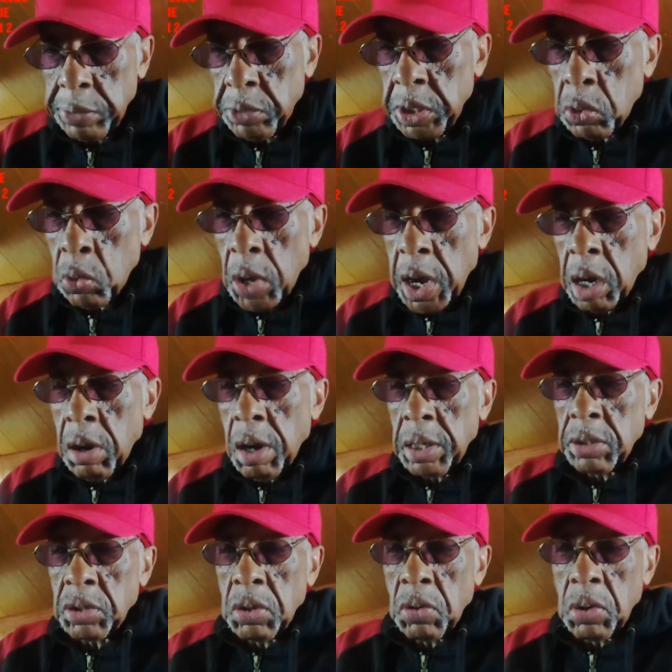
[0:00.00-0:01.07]
The reason why I call
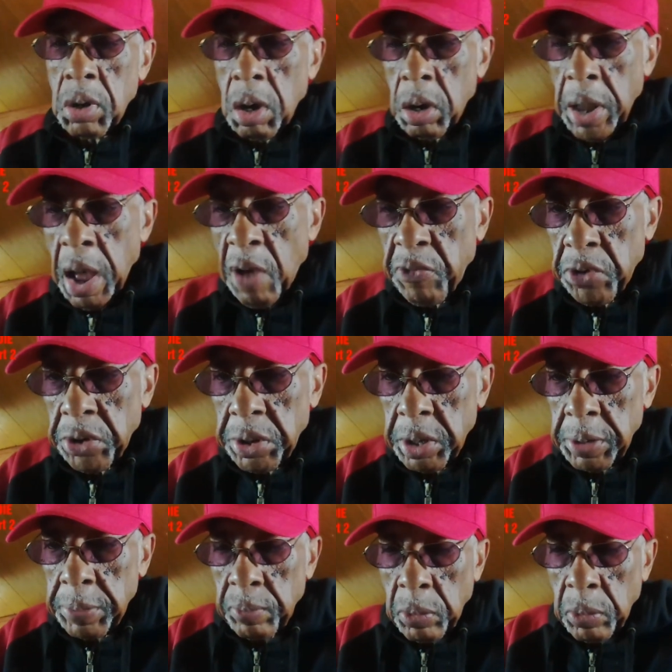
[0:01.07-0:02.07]
it so-called African